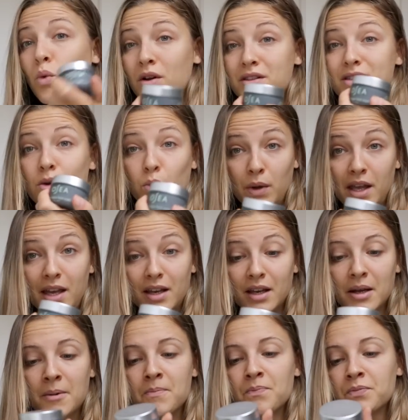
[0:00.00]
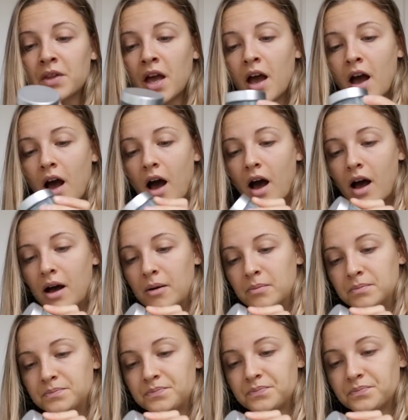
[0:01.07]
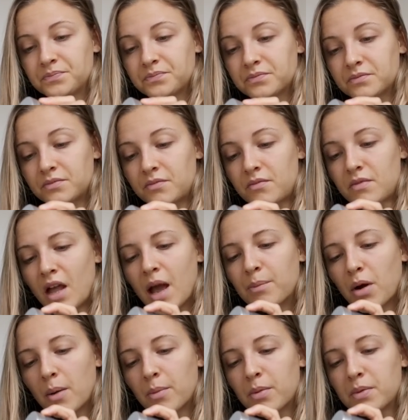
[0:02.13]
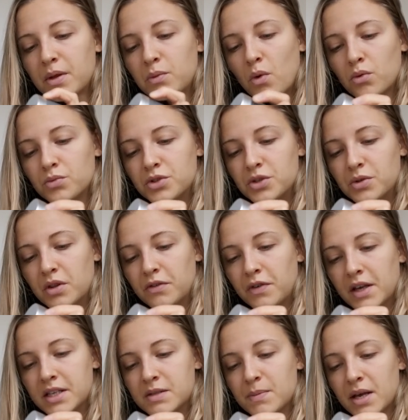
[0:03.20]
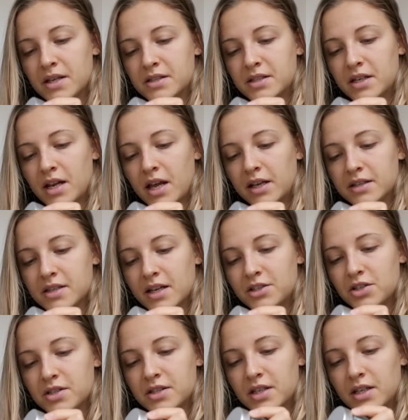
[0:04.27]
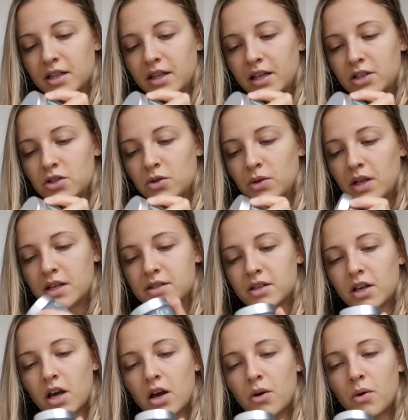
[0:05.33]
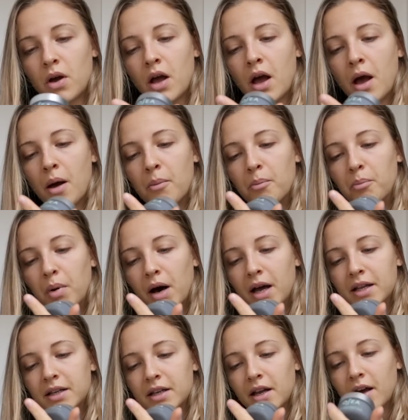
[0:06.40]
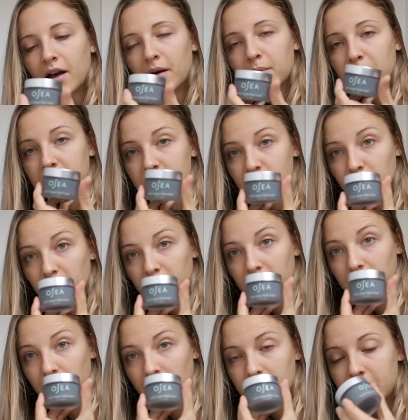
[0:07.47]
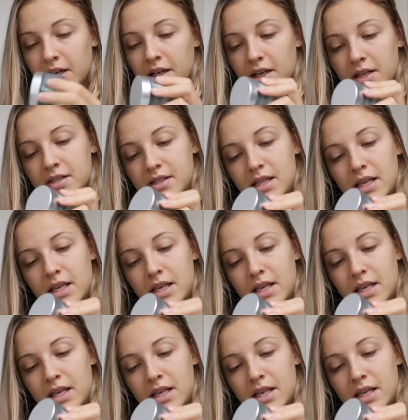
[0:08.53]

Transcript: once a week. Um, I probably won't do the face mask today because I just did it like two days ago, but um, it's really great. It is